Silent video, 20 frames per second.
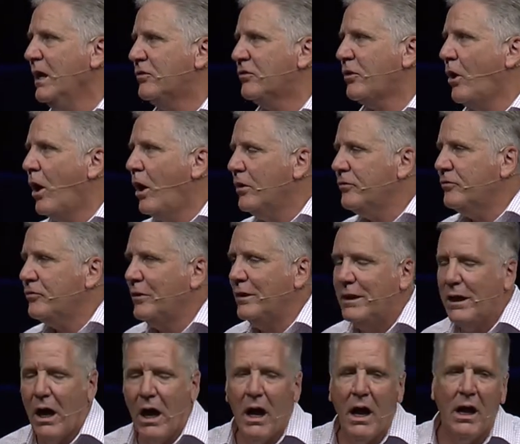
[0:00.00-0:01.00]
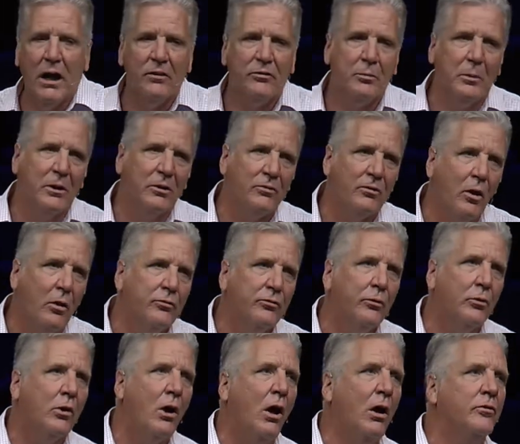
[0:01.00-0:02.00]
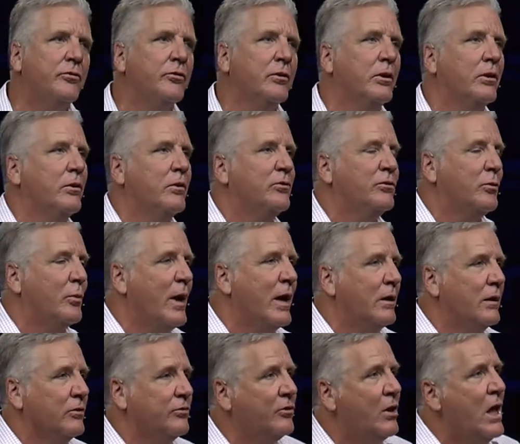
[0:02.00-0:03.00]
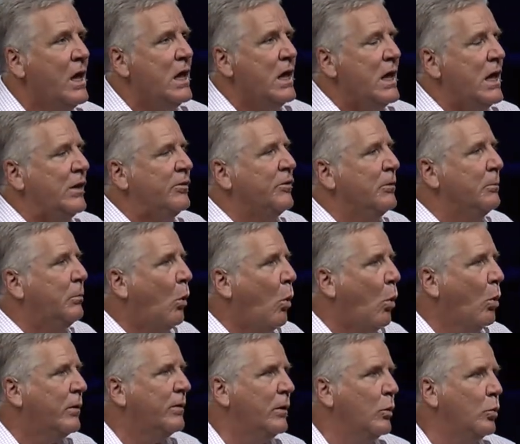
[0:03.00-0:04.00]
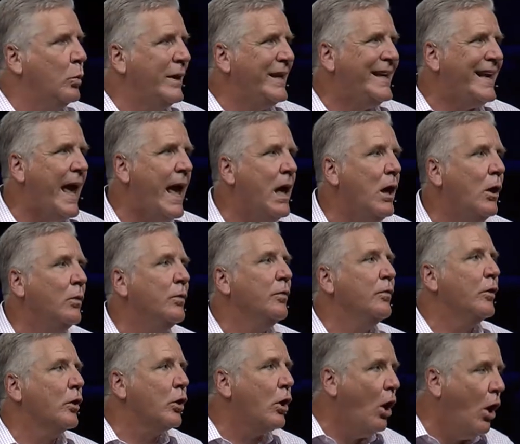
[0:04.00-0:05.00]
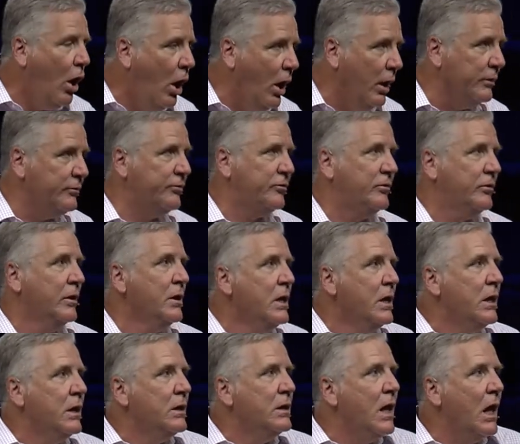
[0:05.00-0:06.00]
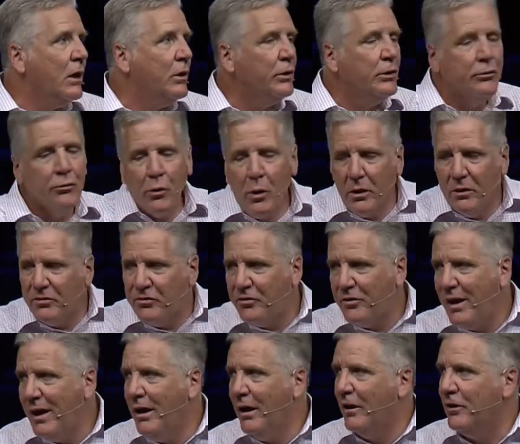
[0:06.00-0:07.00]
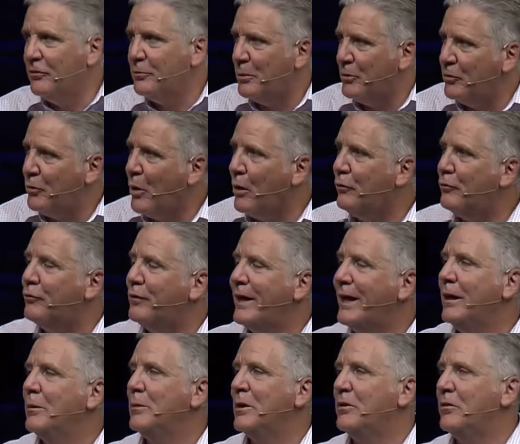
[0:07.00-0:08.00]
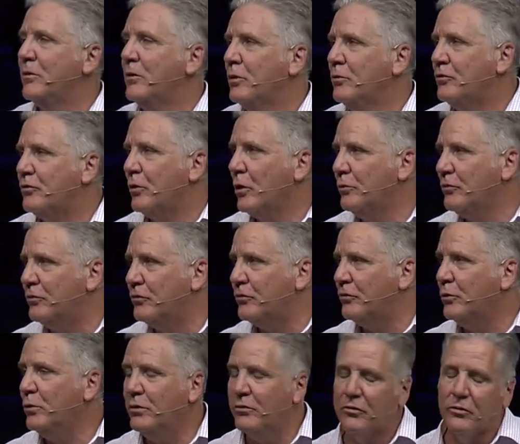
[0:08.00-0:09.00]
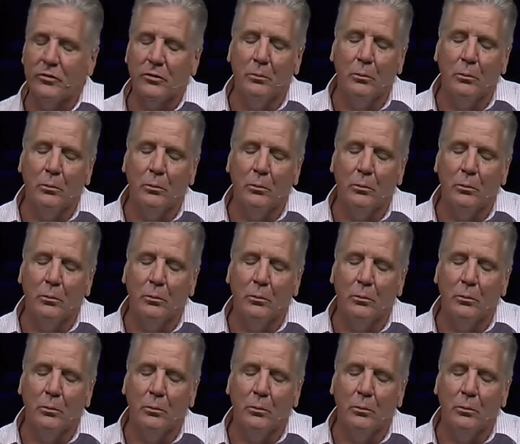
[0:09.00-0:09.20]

It's costly to us, but it's also costly to those around us. It's important that we count the cost, not only to ourselves, but to our family, to those closest to us.